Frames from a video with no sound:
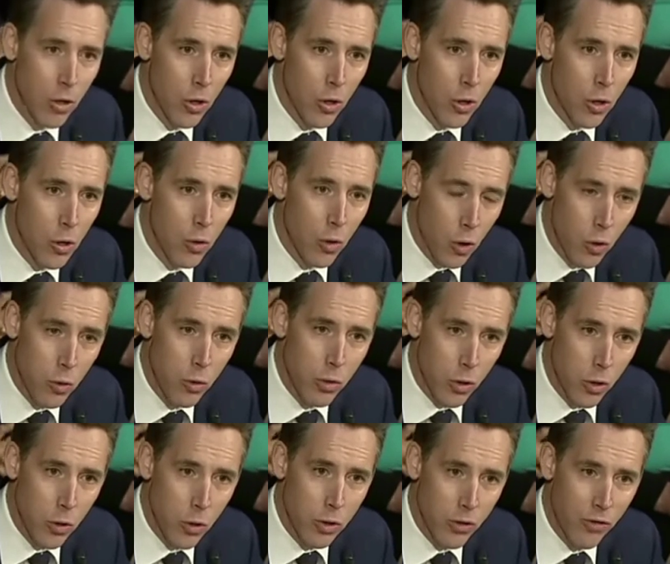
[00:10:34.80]
Who, who,
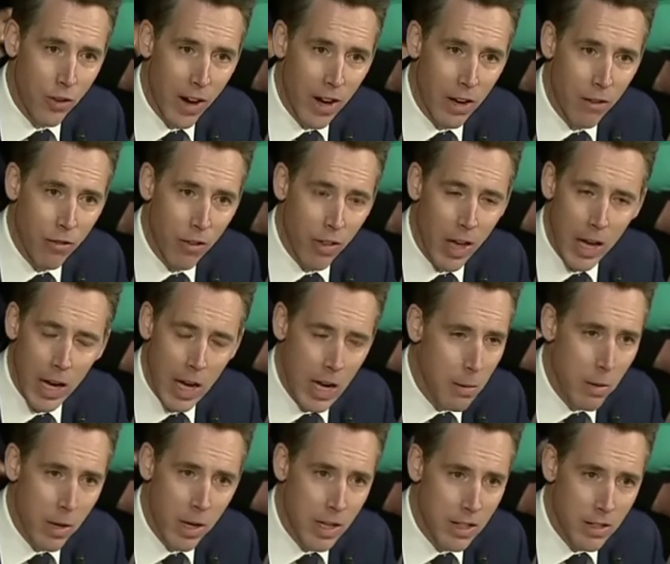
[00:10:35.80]
who was fired for that?
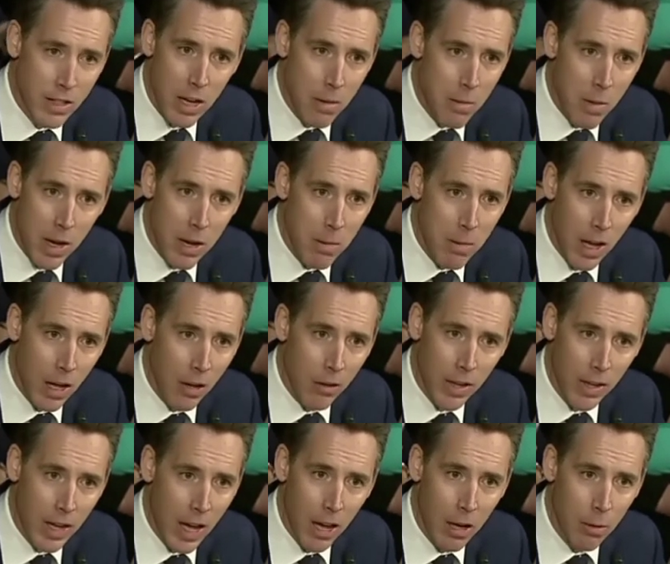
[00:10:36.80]
Anybody? Has anybody been held
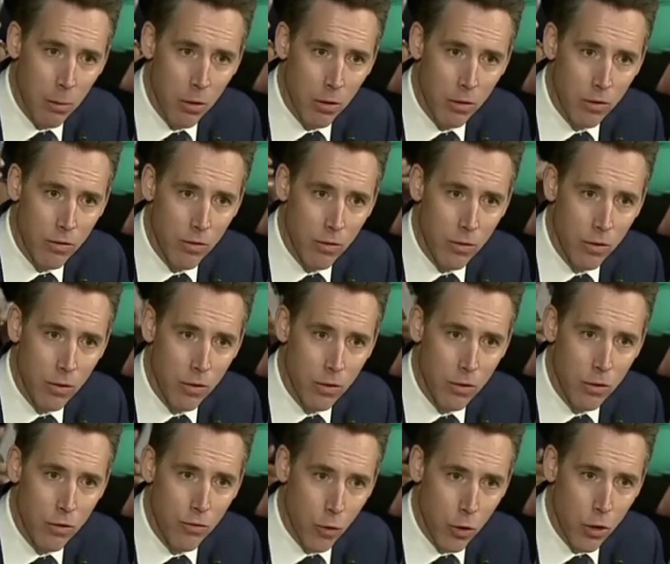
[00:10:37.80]
accountable
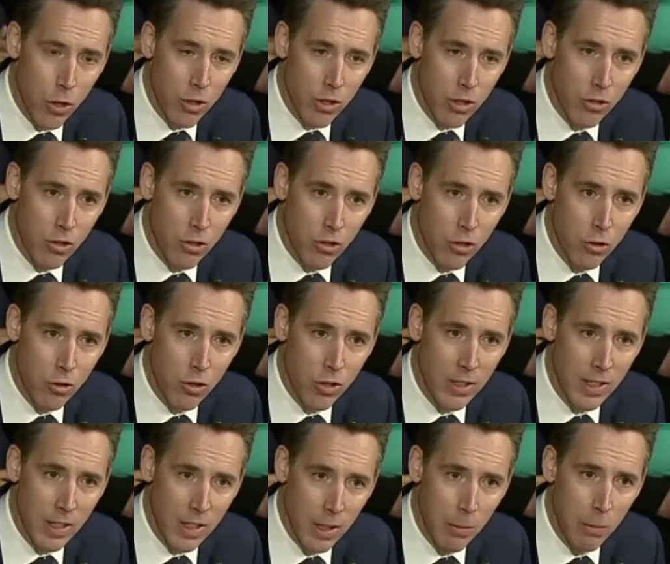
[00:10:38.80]
for your institution
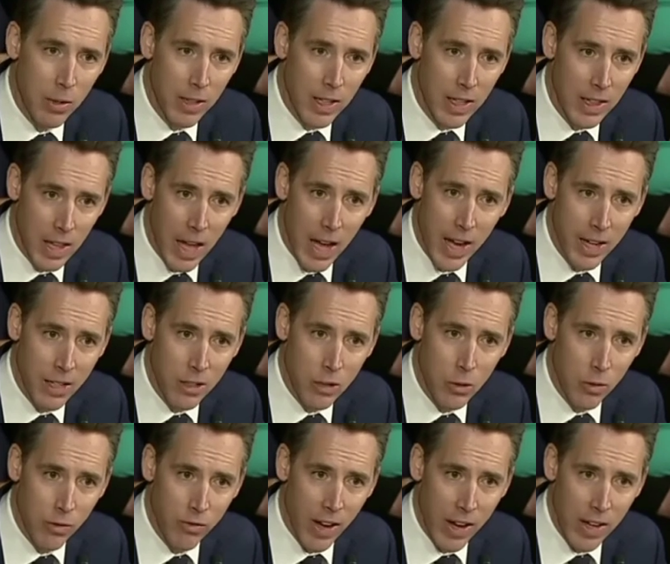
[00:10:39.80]
deliberately lying to
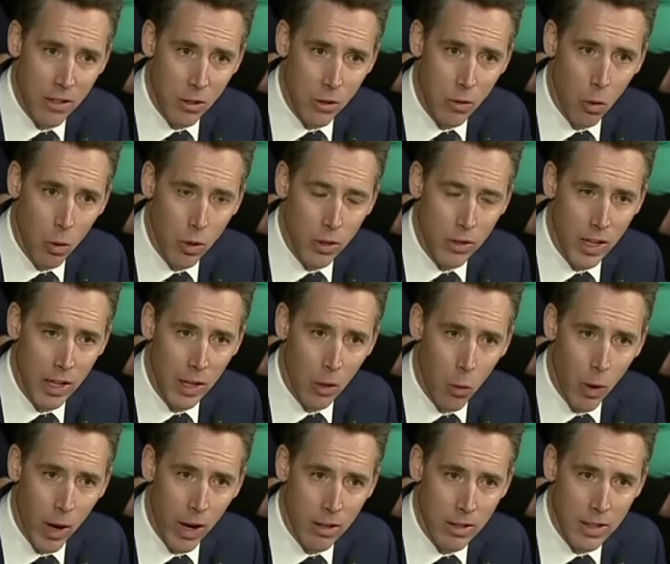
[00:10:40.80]
a FISA court to get a
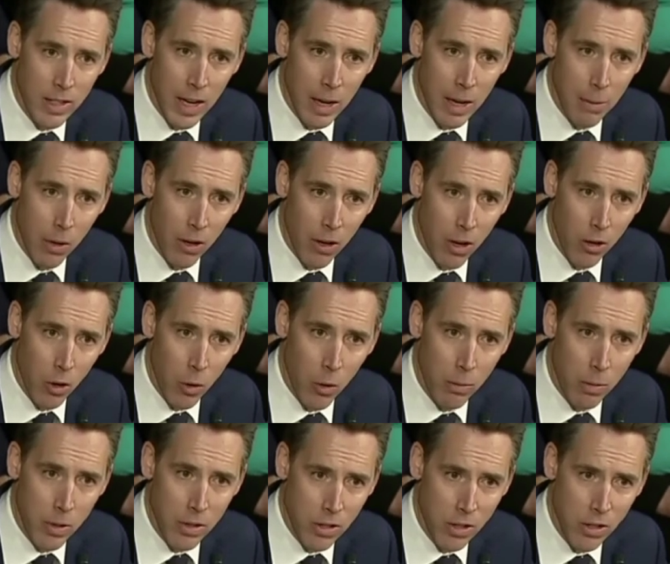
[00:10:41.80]
wiretap on an ongoing
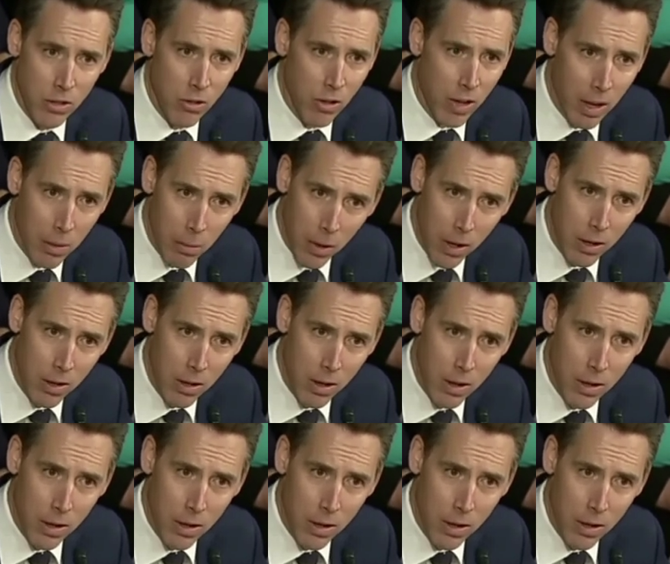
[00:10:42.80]
presidential campaign?